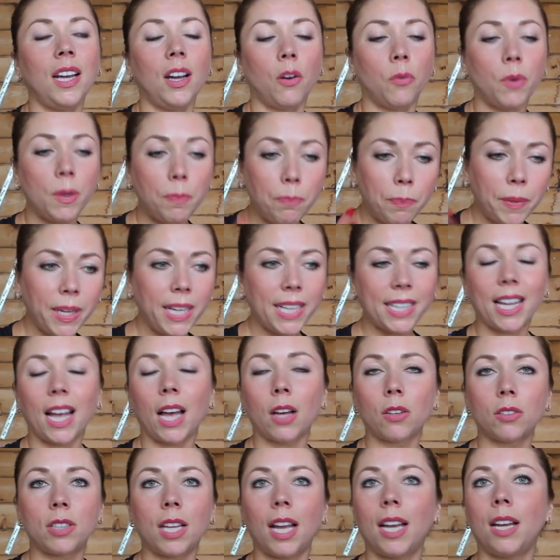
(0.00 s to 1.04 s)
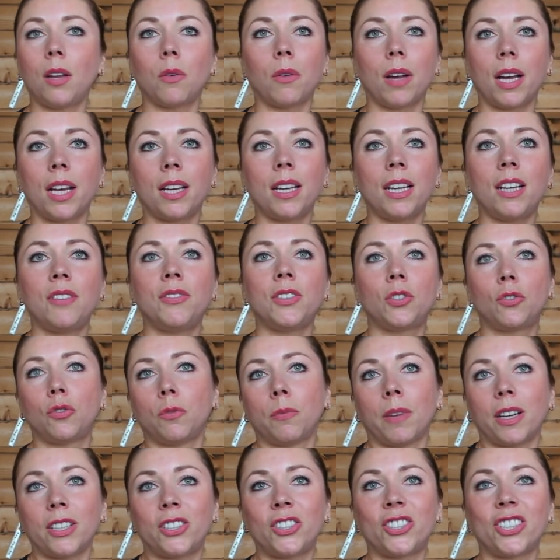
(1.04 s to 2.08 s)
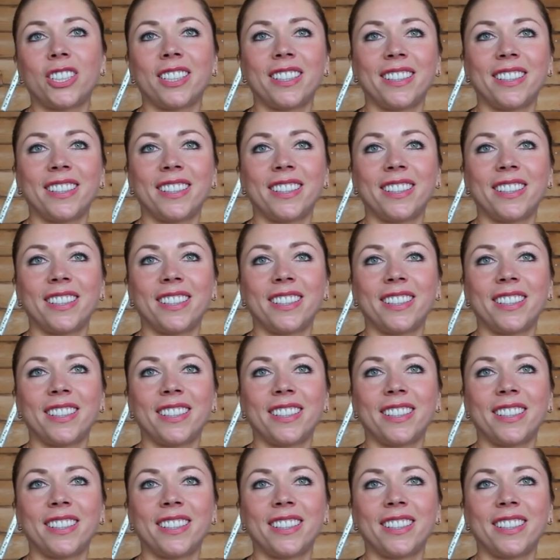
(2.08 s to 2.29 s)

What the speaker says: We pee it out anyway if it's too much.